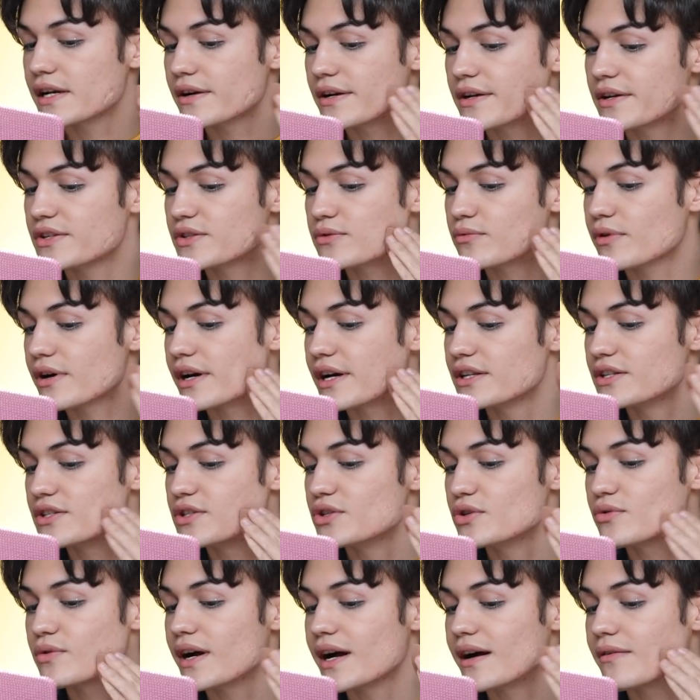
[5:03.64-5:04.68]
areas where I
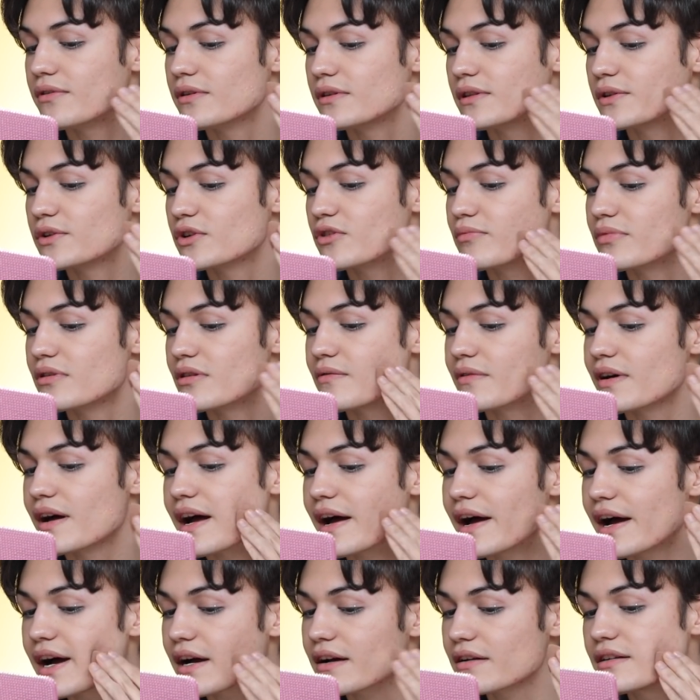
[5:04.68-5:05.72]
do have a little bit of
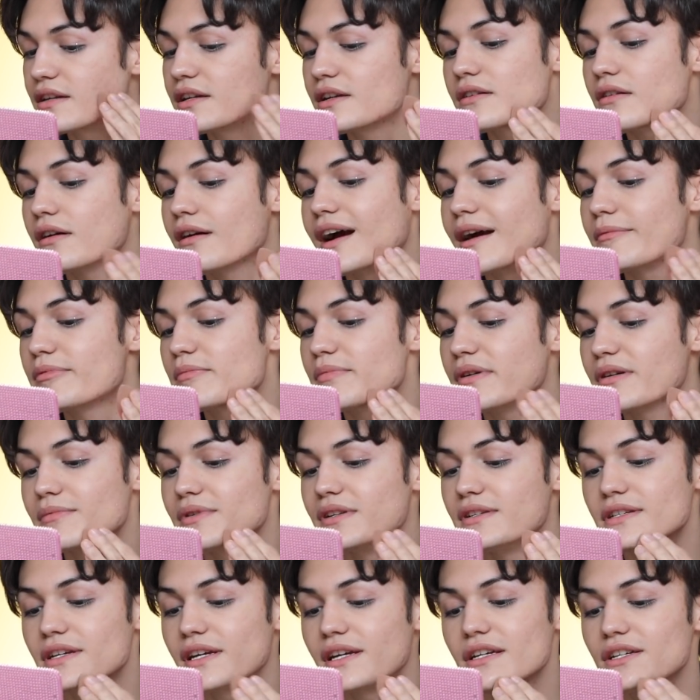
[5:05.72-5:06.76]
acne or
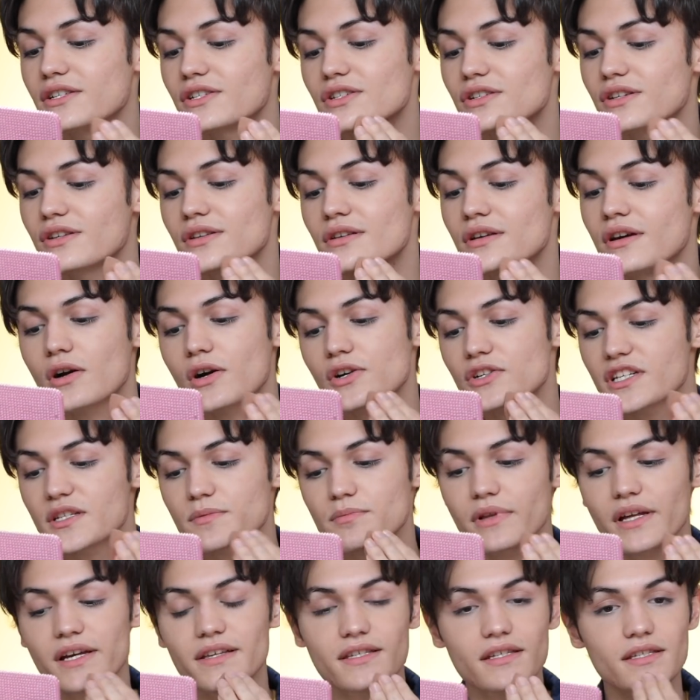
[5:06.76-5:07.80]
hyperpigmentation or
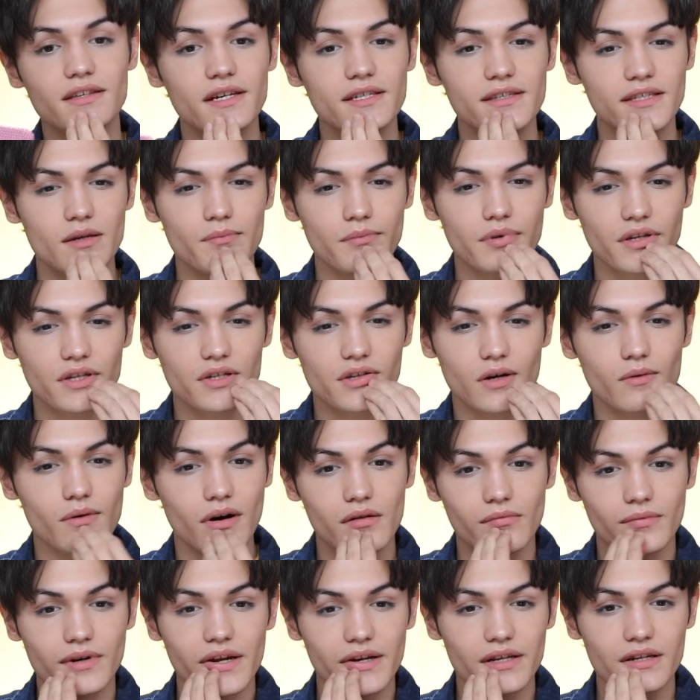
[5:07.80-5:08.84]
just places I simply don't
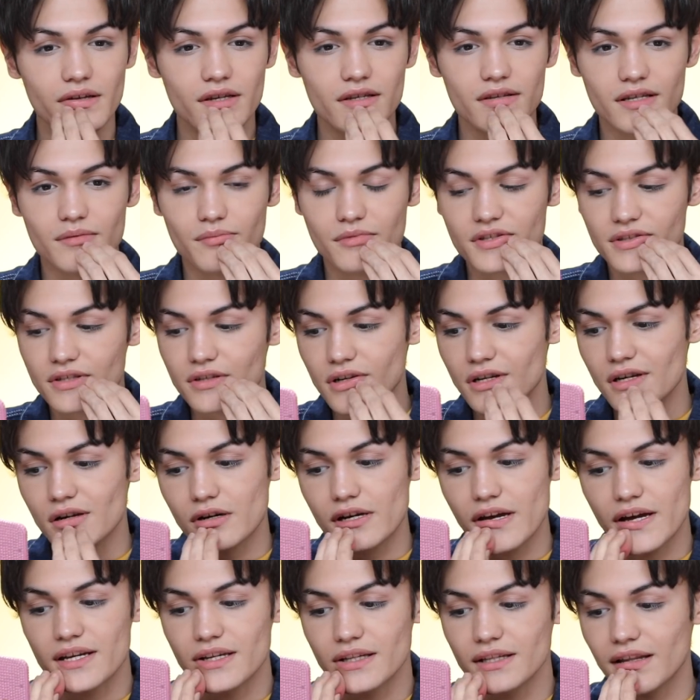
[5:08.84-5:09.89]
want redness. I'm just gonna
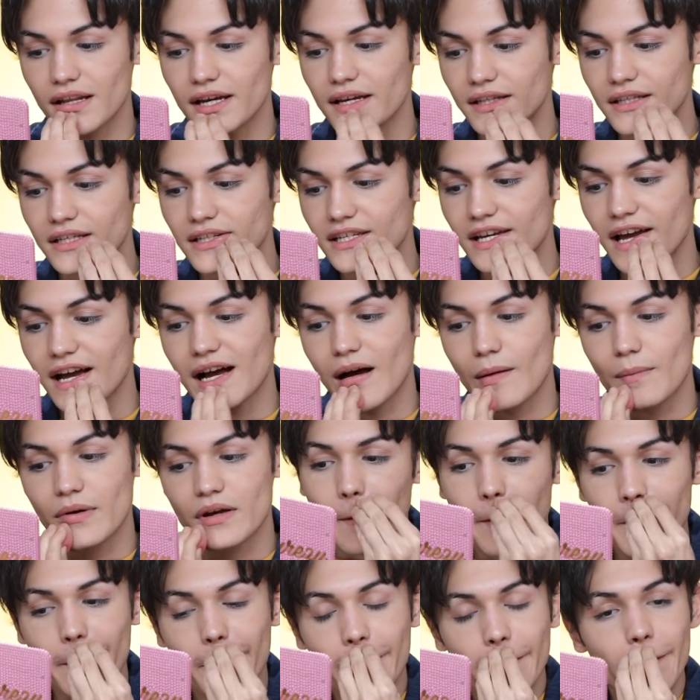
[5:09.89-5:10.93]
go ahead and lightly tap
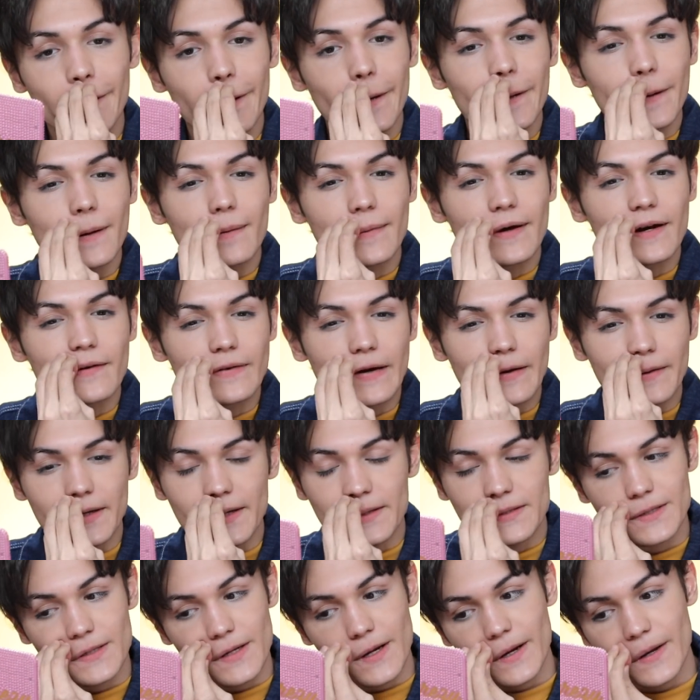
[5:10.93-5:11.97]
a little bit of
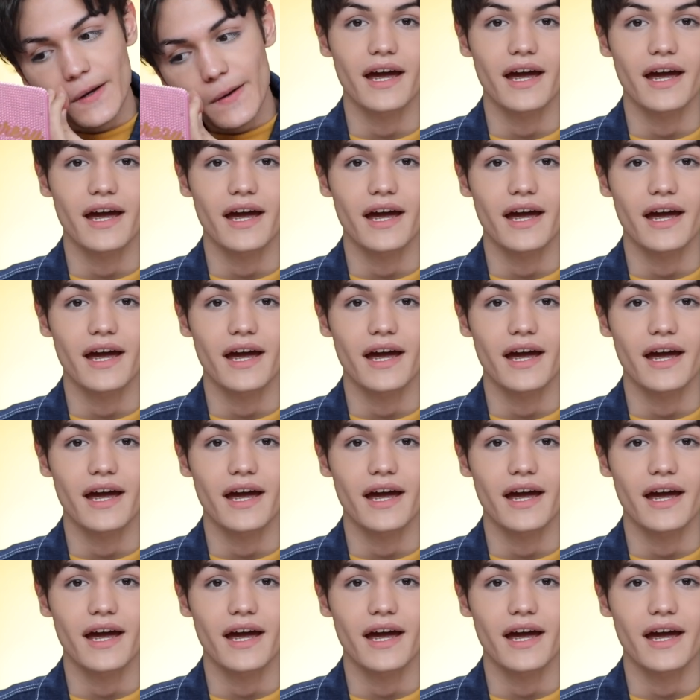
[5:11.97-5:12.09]
foundation on.